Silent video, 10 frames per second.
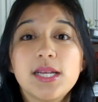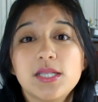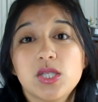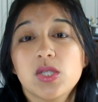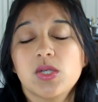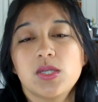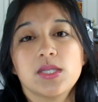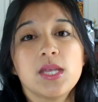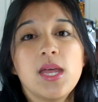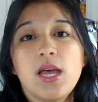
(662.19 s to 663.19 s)

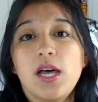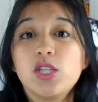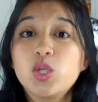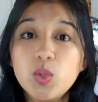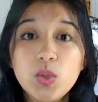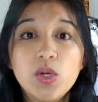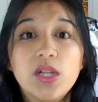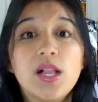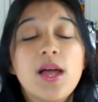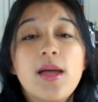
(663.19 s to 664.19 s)
stencils, a
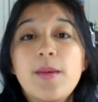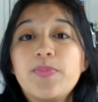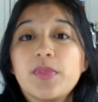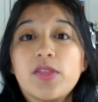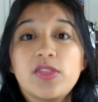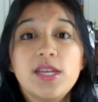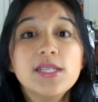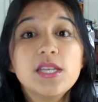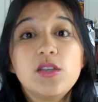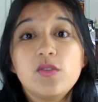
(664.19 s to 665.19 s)
tool,
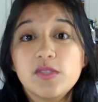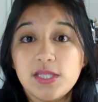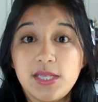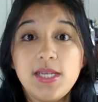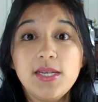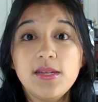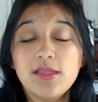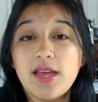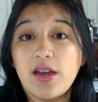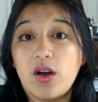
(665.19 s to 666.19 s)
things that you've seen
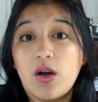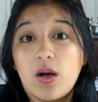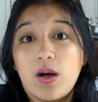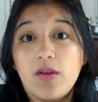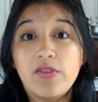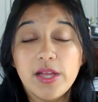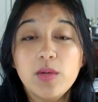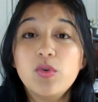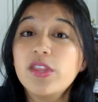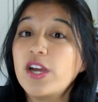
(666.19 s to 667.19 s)
that are
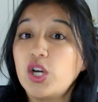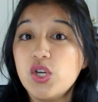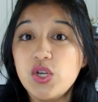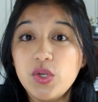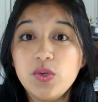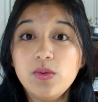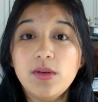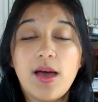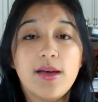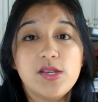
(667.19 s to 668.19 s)
available, that are
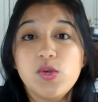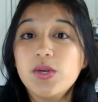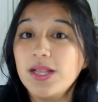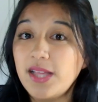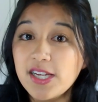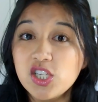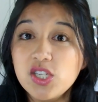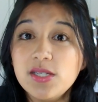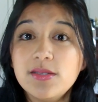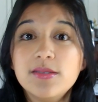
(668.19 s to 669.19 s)
new
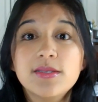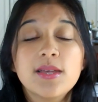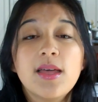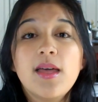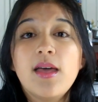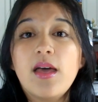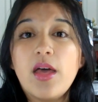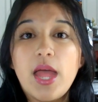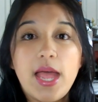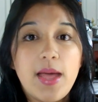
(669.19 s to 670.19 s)
collections
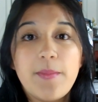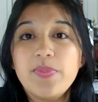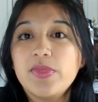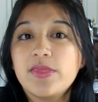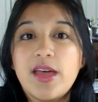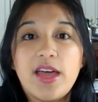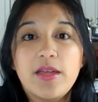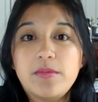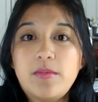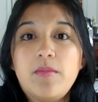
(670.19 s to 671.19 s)

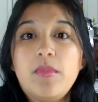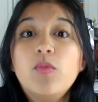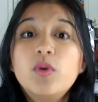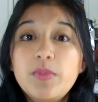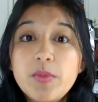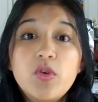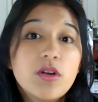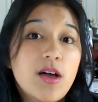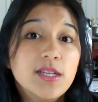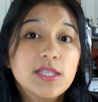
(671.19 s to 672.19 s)
that would be
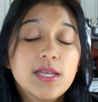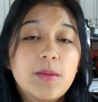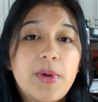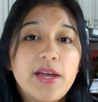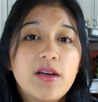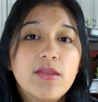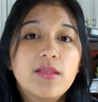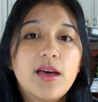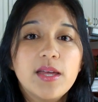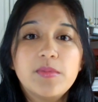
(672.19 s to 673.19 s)
more costly to buy
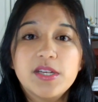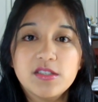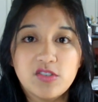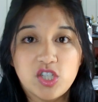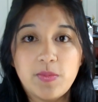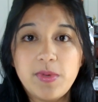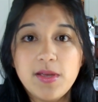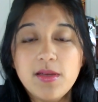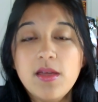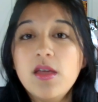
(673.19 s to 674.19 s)
online because of shipping.